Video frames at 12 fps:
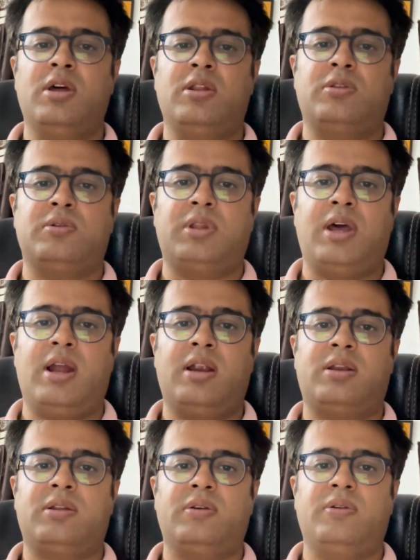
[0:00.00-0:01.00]
so
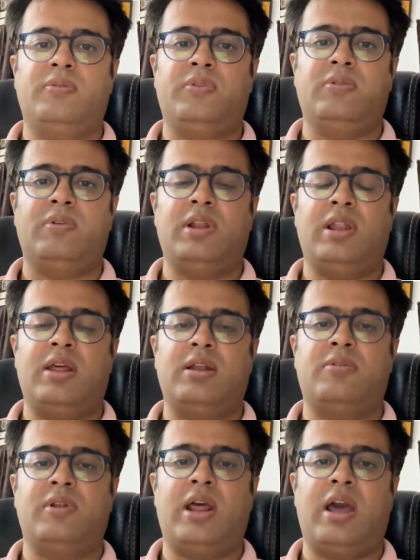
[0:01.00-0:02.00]
that
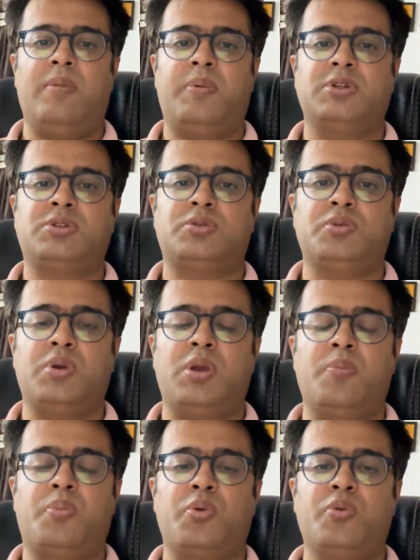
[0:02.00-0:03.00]
it will help us to
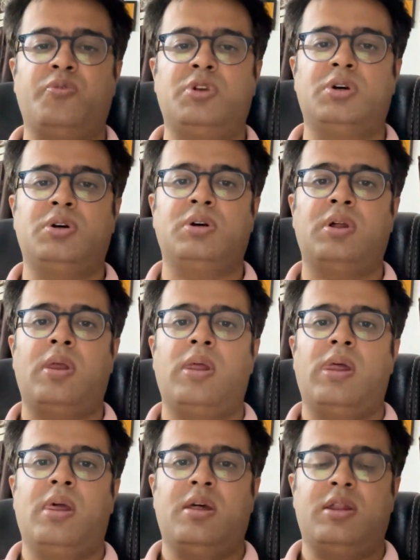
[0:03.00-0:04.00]
improve the
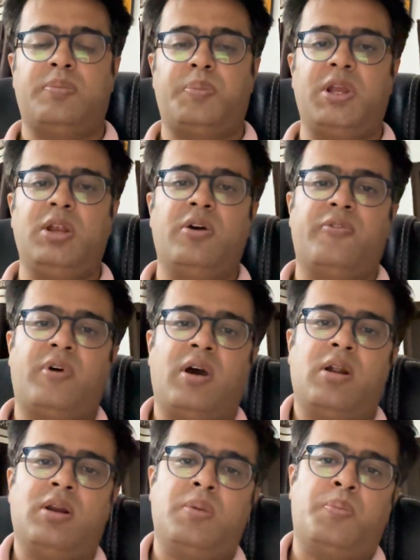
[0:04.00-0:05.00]
speed of
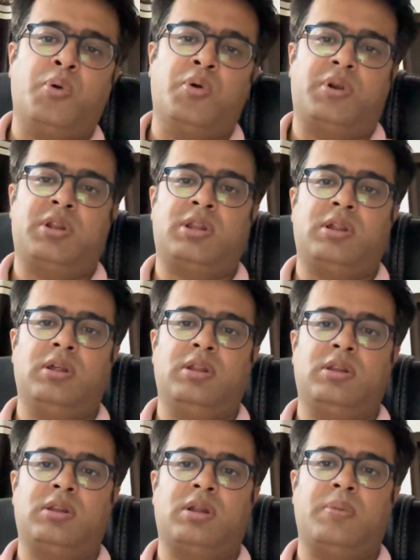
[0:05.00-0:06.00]
our reports.
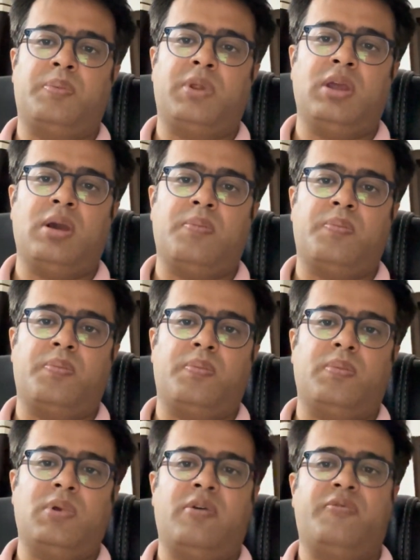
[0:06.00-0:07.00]
Scripting up
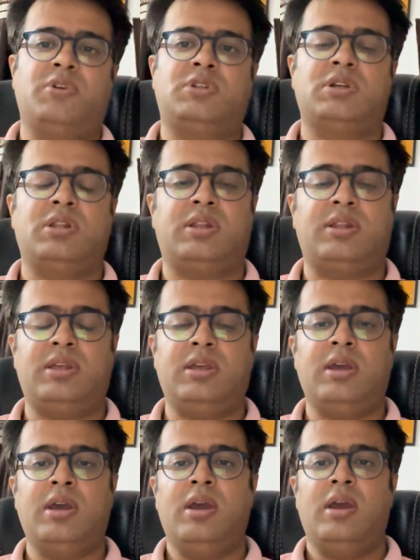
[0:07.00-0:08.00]

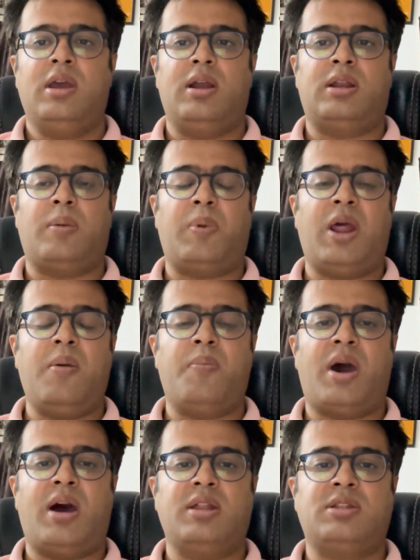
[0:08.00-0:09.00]
efficiency, it apply
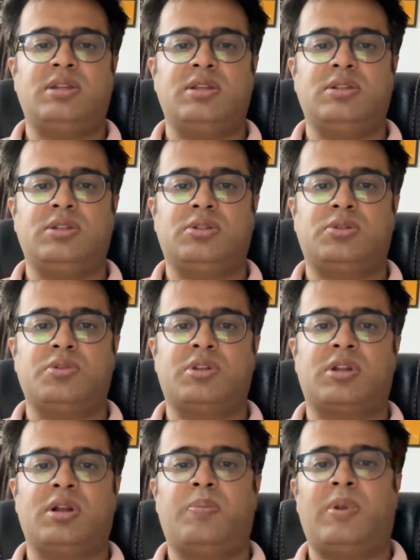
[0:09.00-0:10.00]
mass changes to a
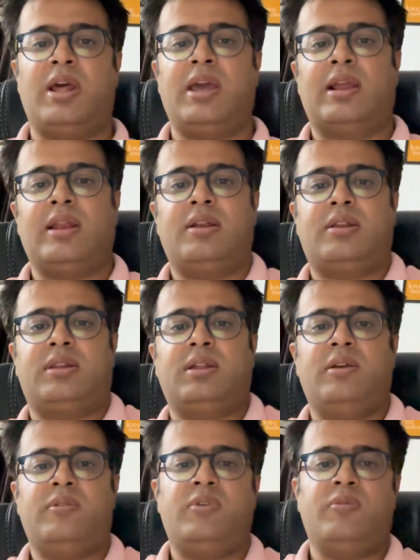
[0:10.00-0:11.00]
script, like let's
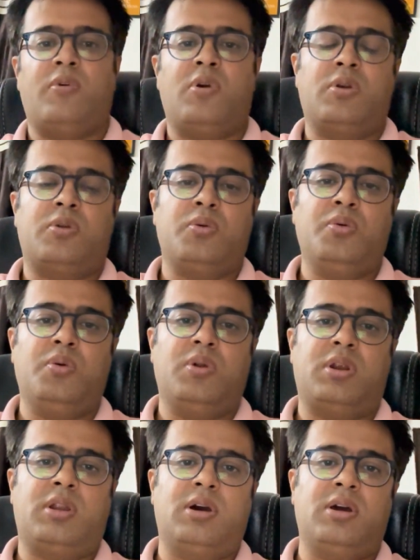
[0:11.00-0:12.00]
say we want
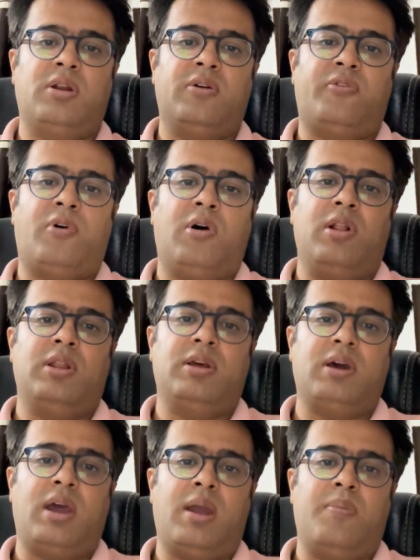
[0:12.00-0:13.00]
to turn off all
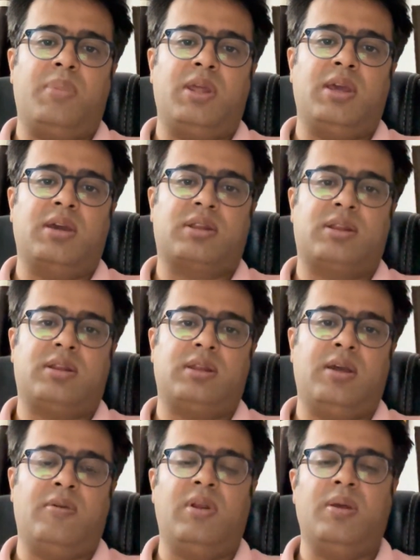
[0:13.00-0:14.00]
the MDX
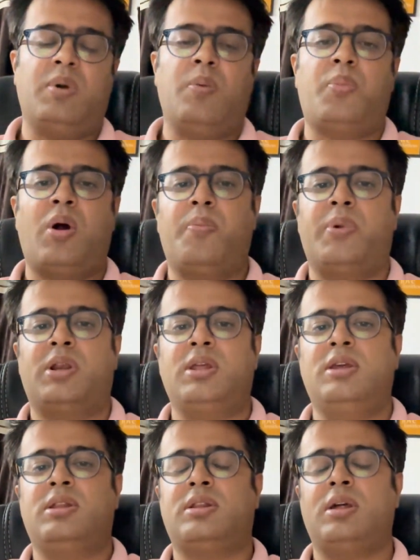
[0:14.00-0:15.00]
available
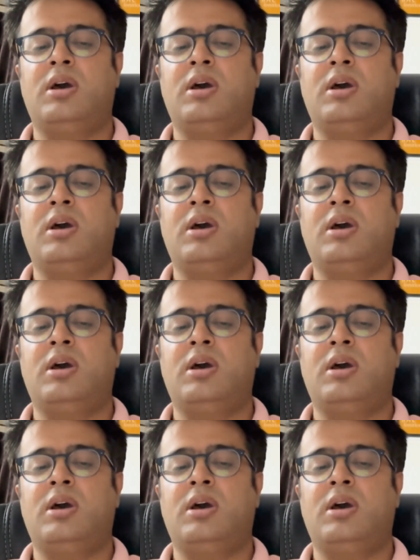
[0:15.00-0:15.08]
properties.